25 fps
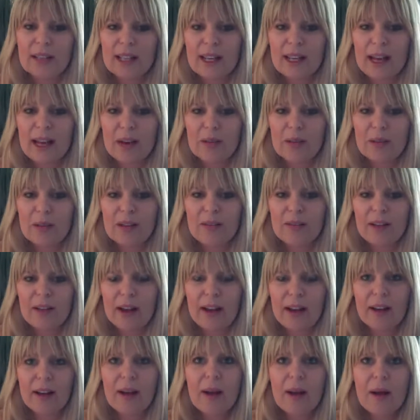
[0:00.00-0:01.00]
and I would be
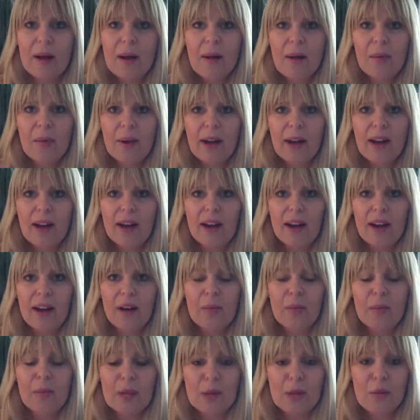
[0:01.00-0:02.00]
fine. But
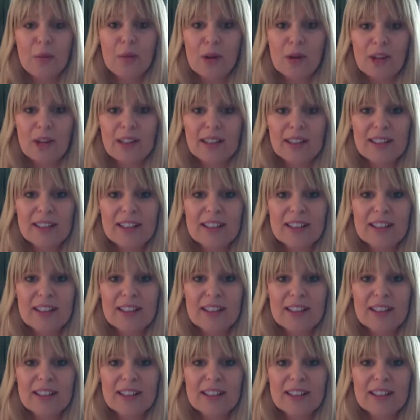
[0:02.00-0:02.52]
be warned,